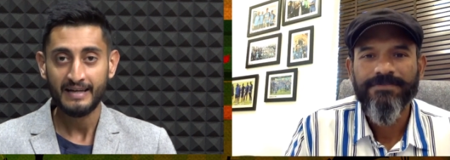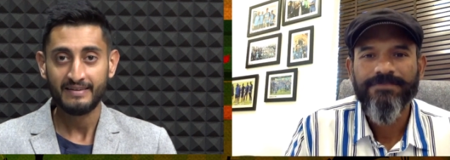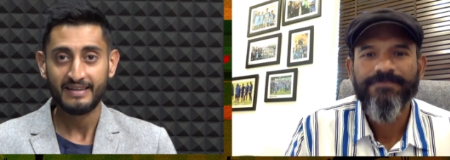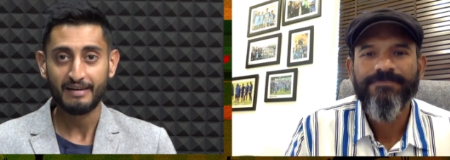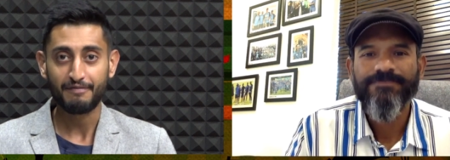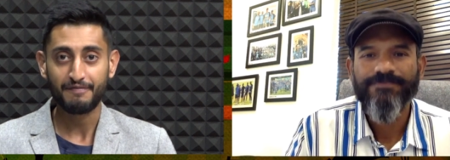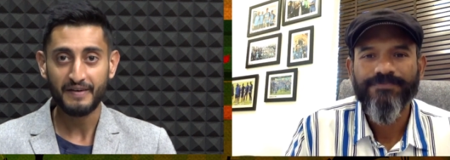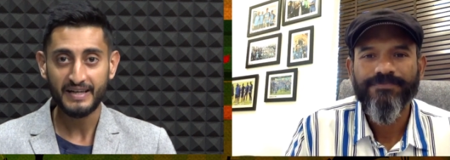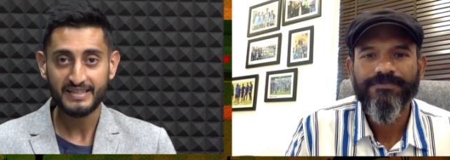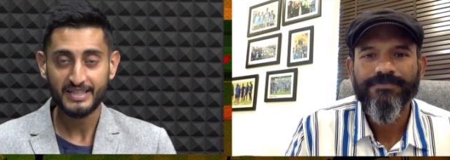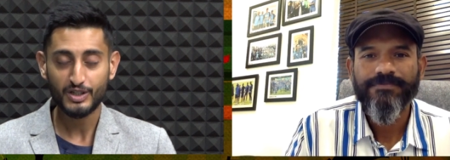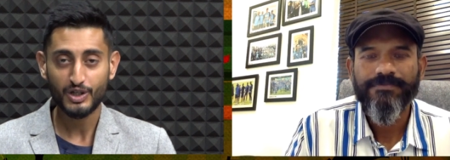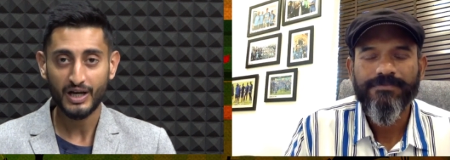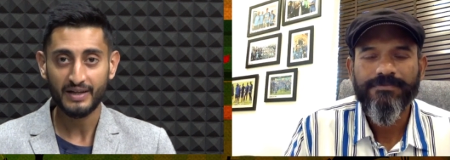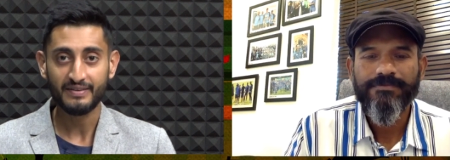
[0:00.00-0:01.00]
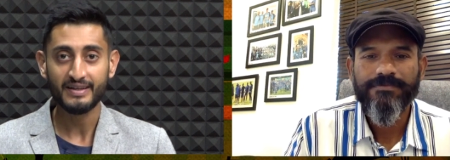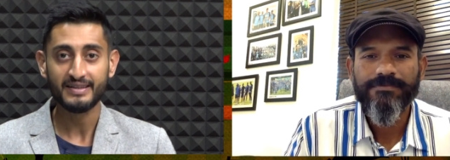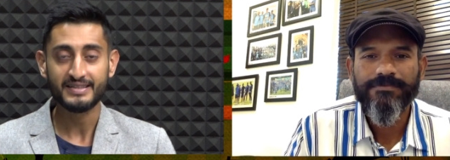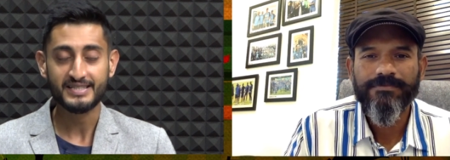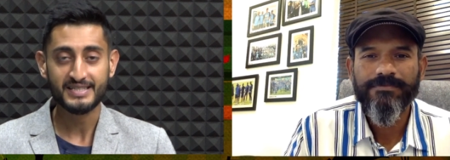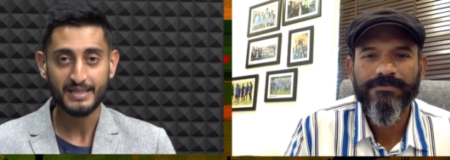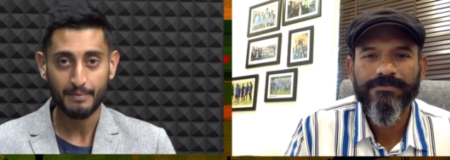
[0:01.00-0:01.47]
Speaker 1: They face each other in
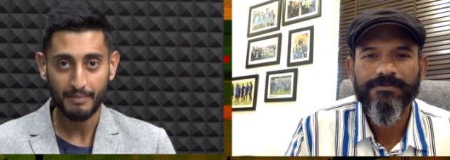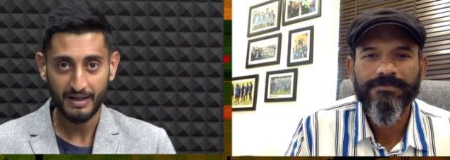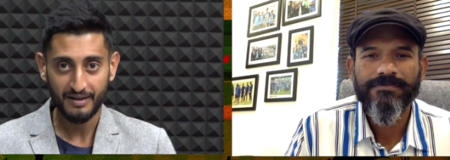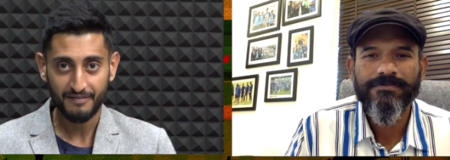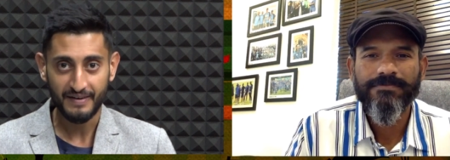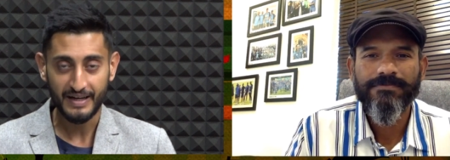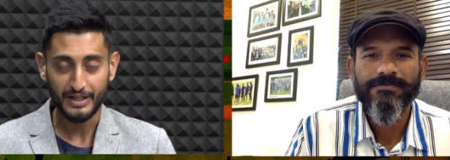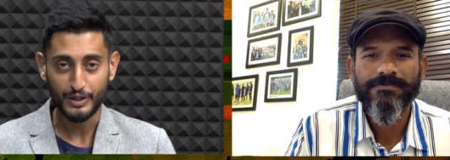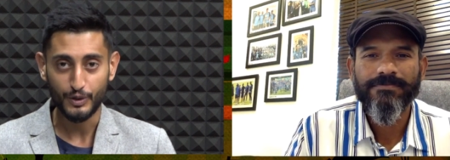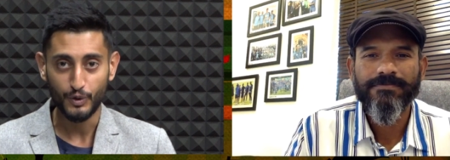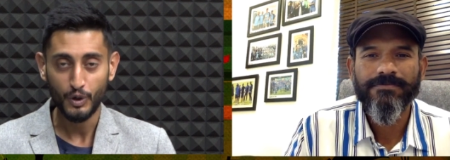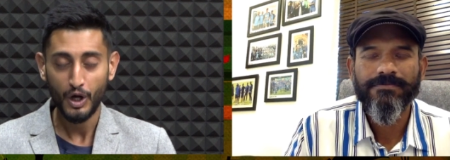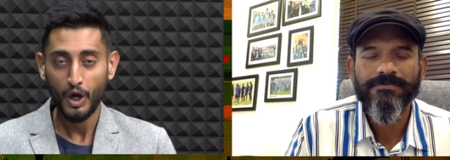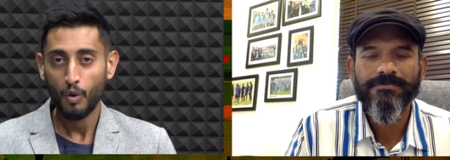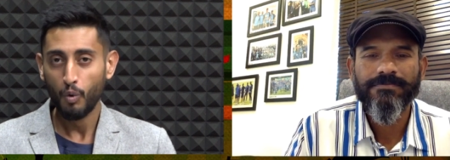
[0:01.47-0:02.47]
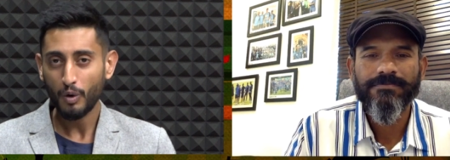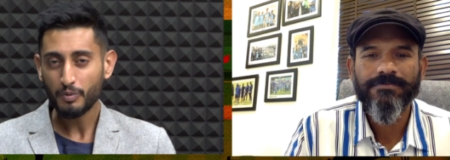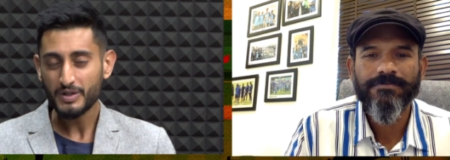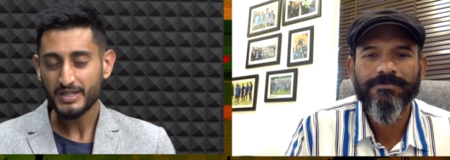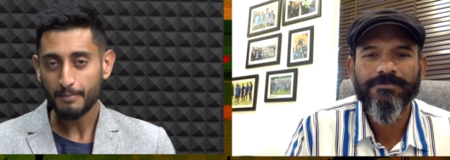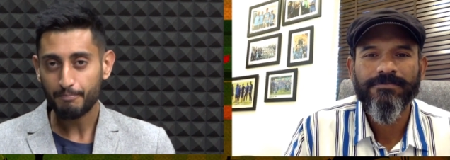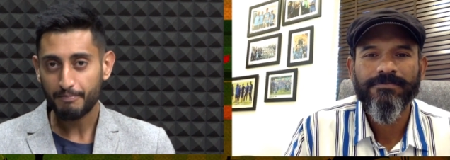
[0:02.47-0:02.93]
the similar venue. What
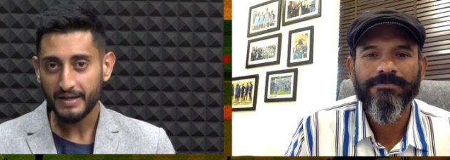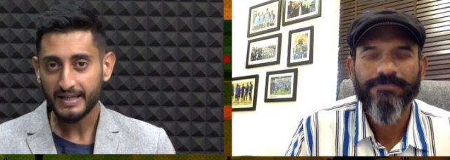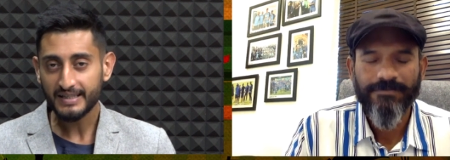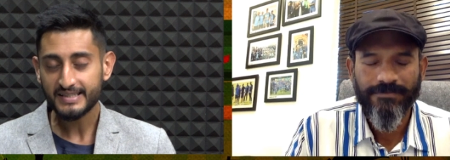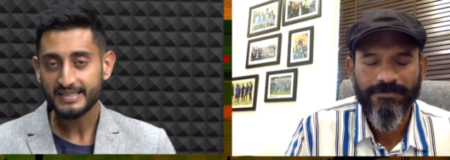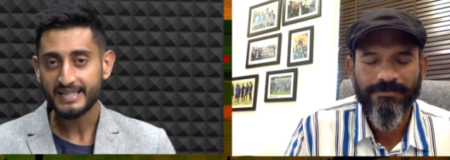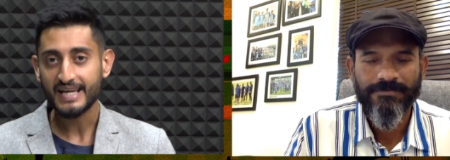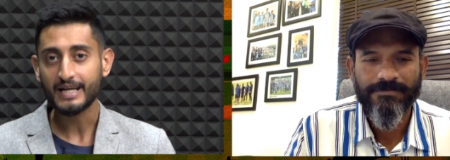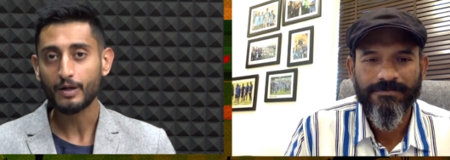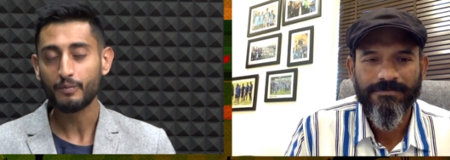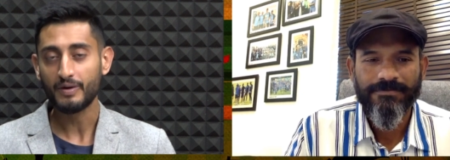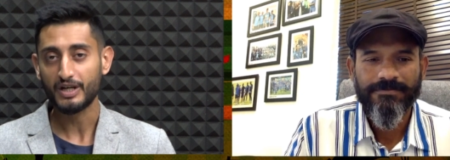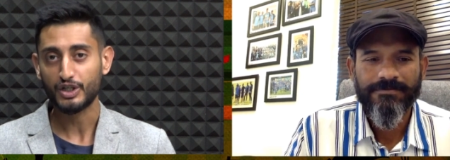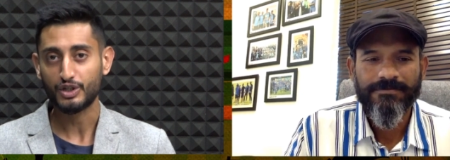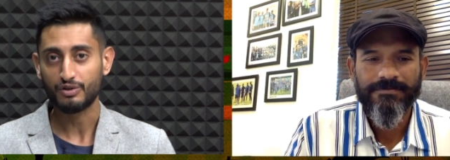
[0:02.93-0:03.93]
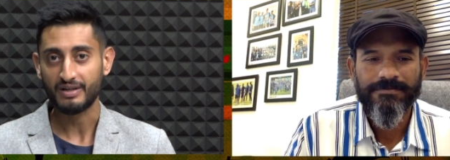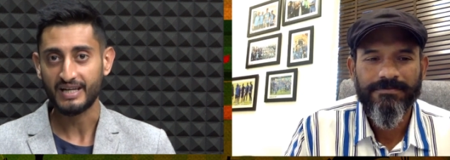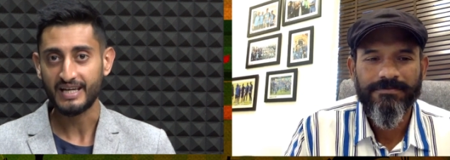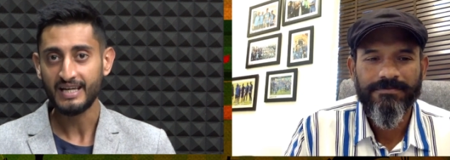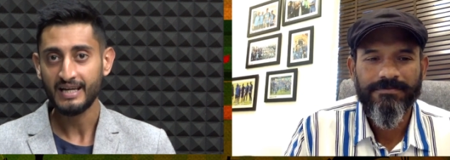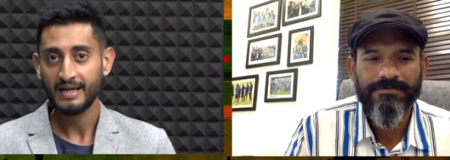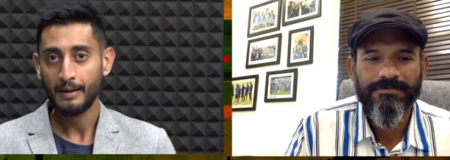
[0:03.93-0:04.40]
was the biggest takeaway,
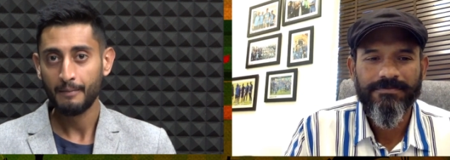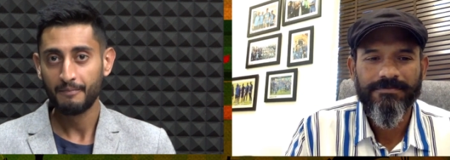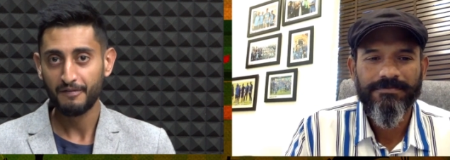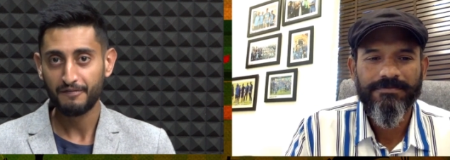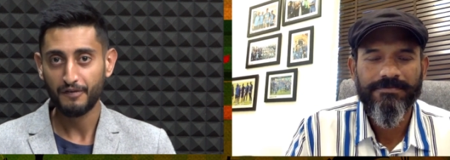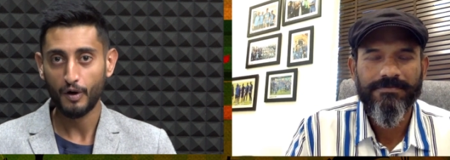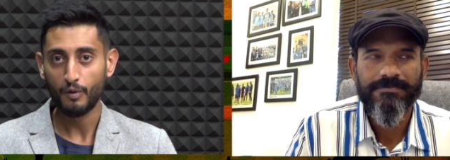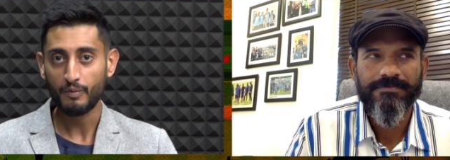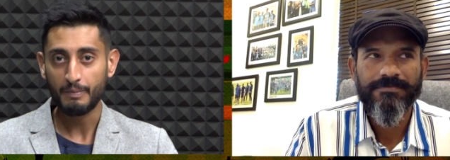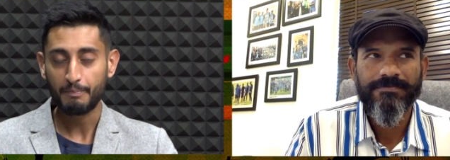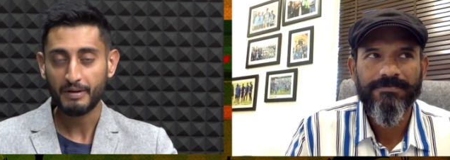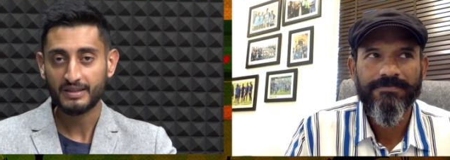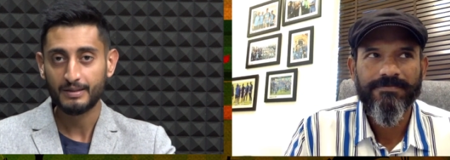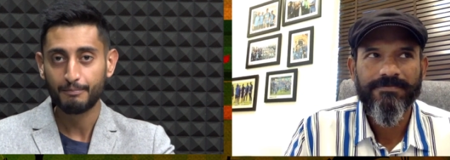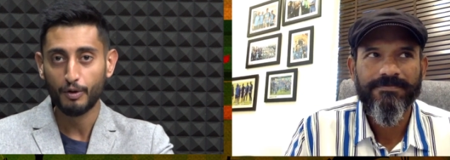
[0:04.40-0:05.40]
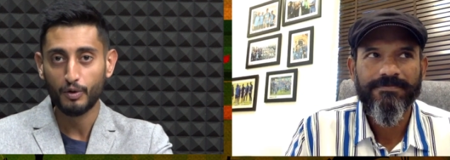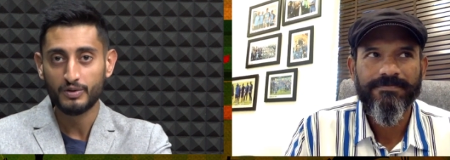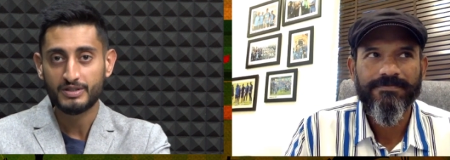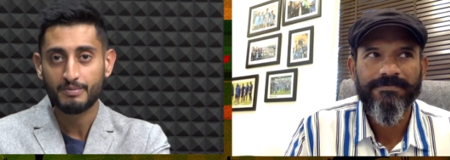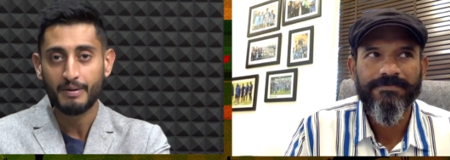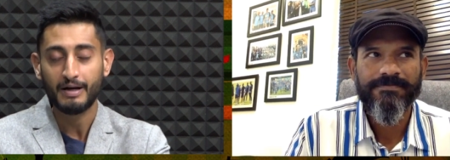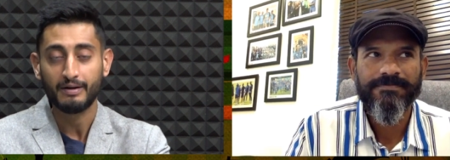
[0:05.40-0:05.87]
Sri, before we pick the
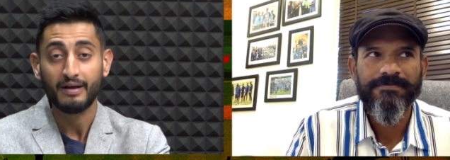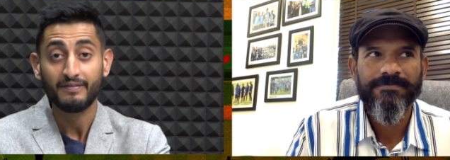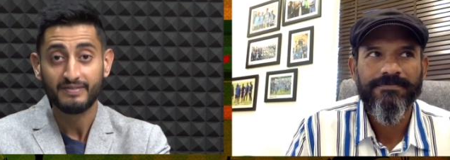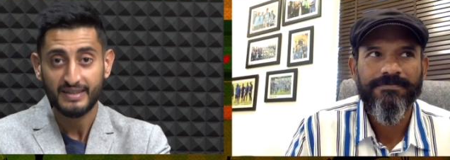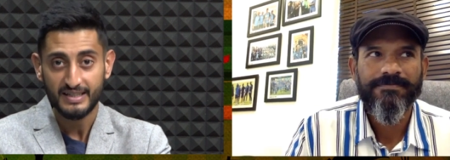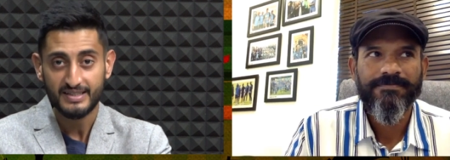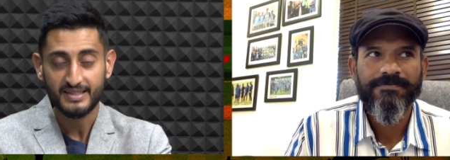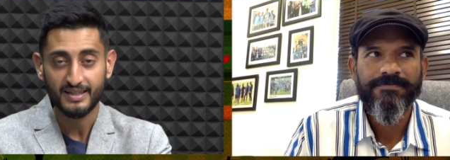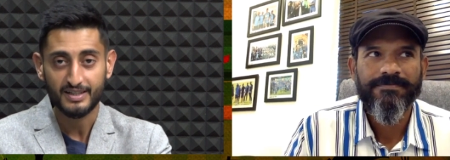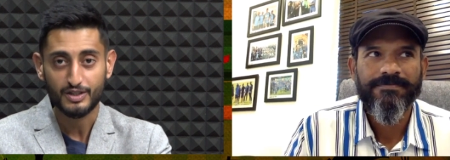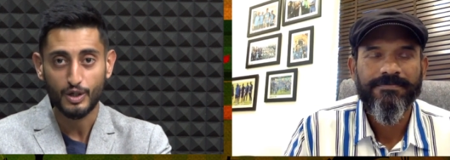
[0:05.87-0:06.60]
bones about this year's